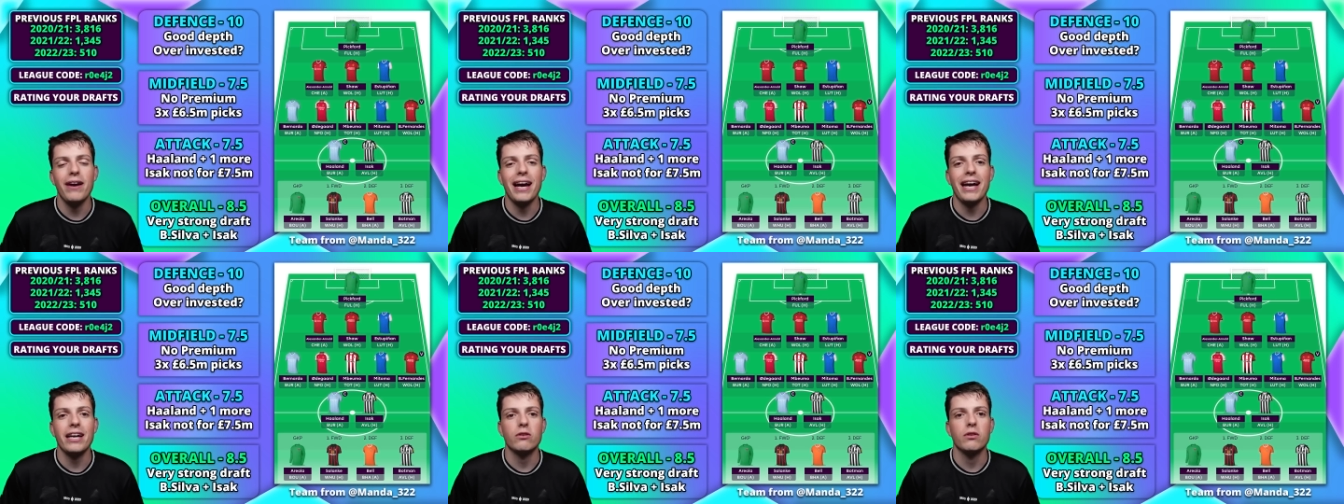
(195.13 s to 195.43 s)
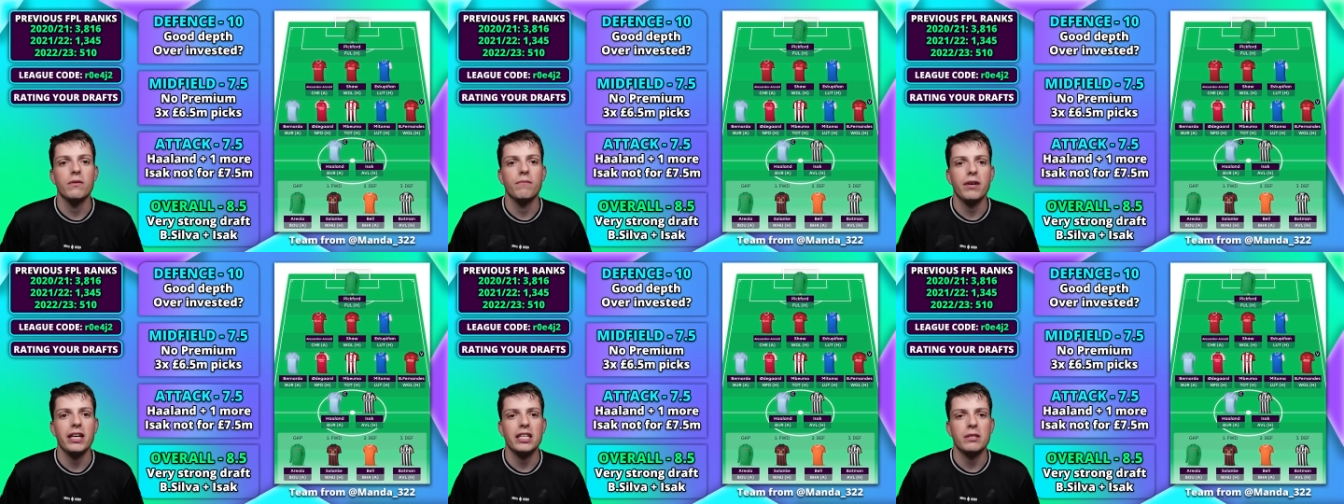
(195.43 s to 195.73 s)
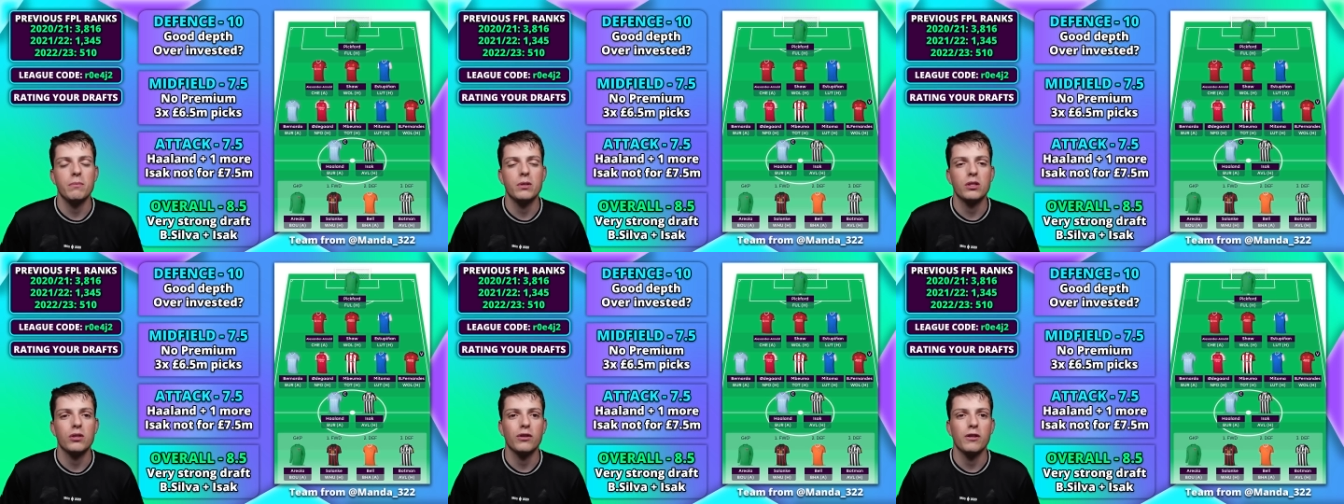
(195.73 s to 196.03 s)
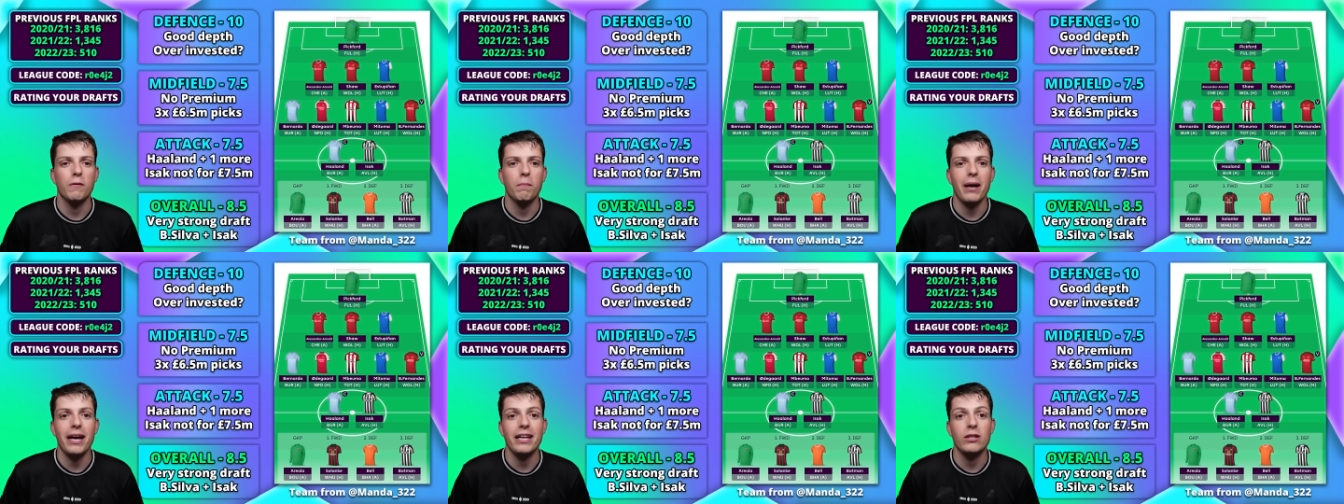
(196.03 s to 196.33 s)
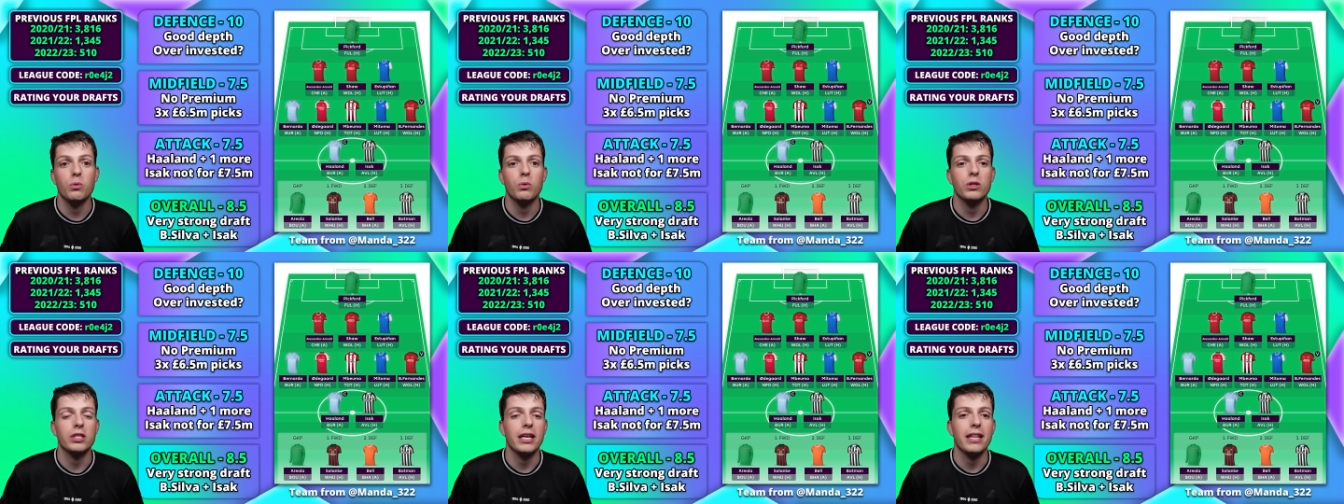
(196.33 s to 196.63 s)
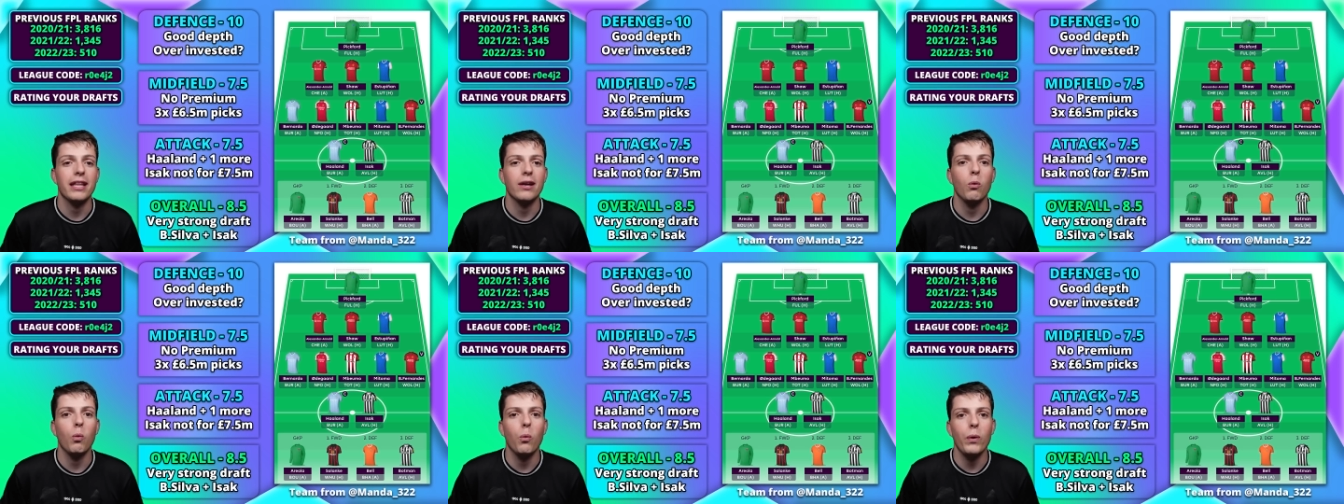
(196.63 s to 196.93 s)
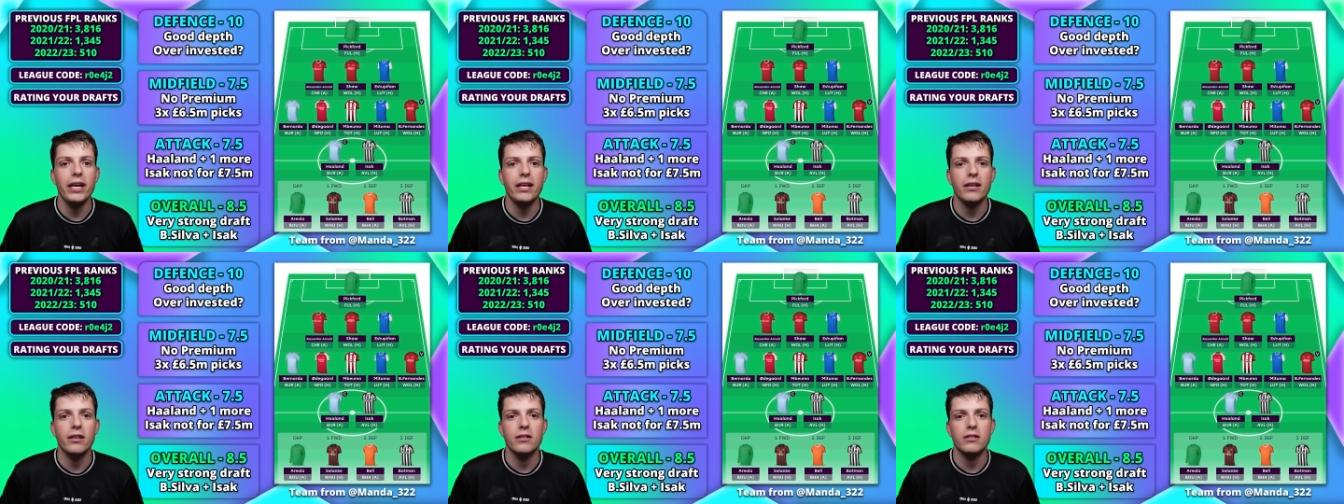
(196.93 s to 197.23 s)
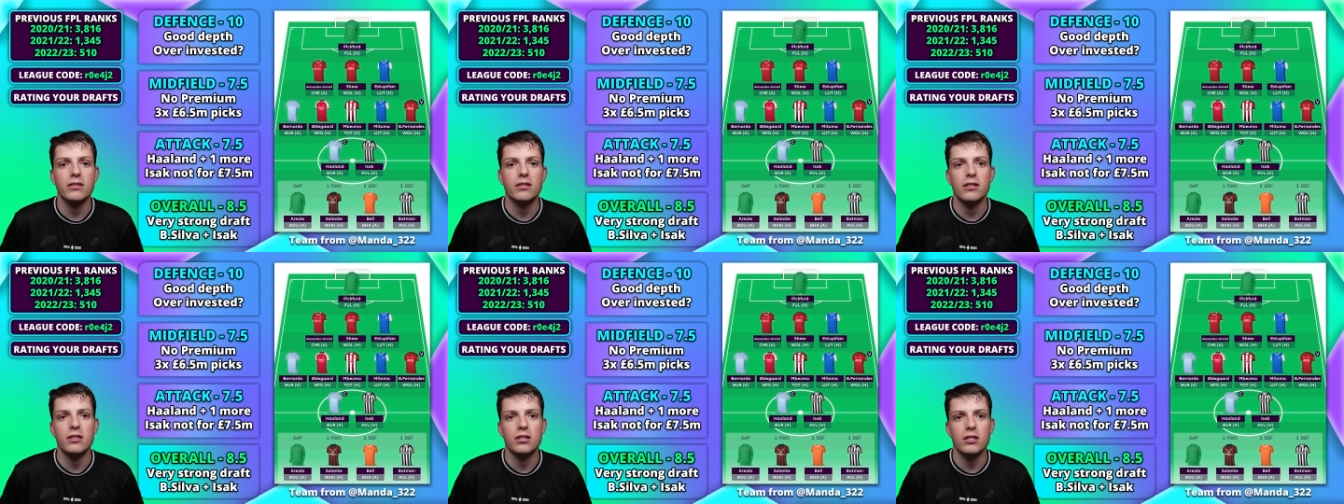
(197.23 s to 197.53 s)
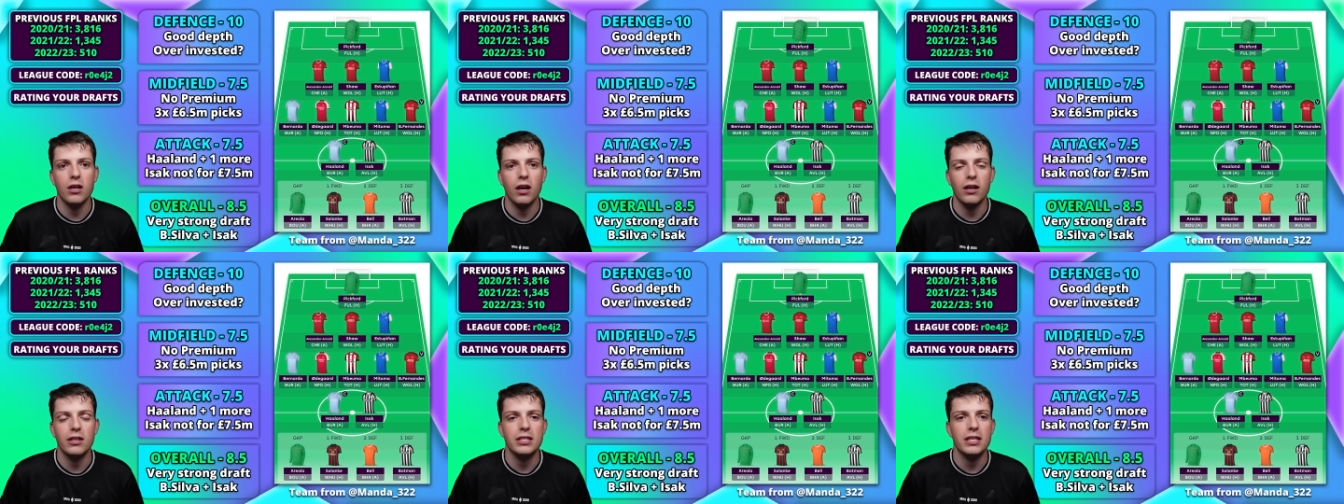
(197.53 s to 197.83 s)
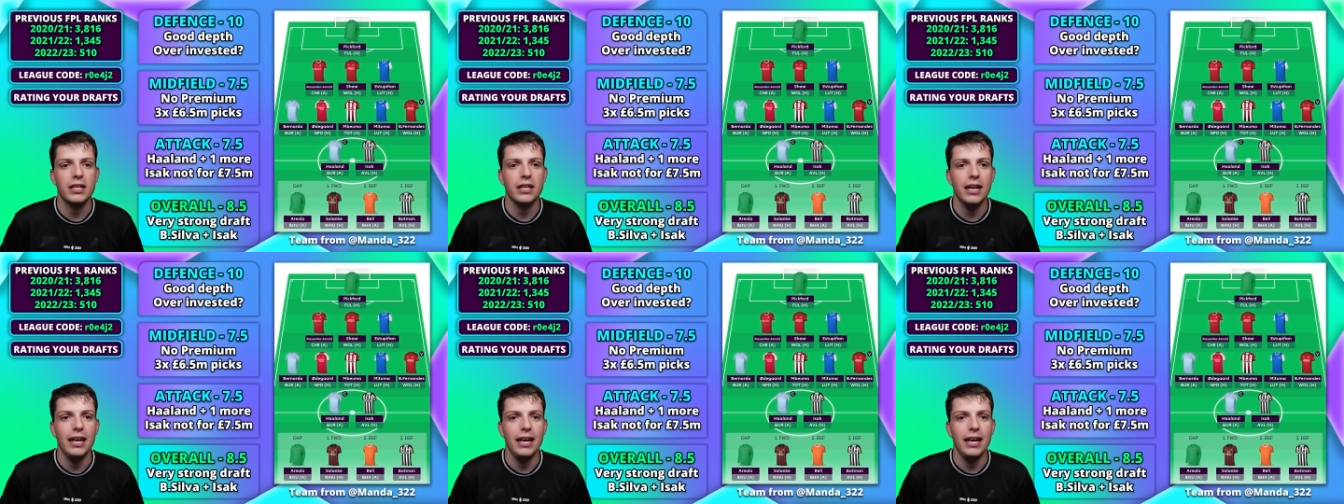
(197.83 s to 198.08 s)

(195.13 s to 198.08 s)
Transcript: extra investments on the bench, which I think weakens the starting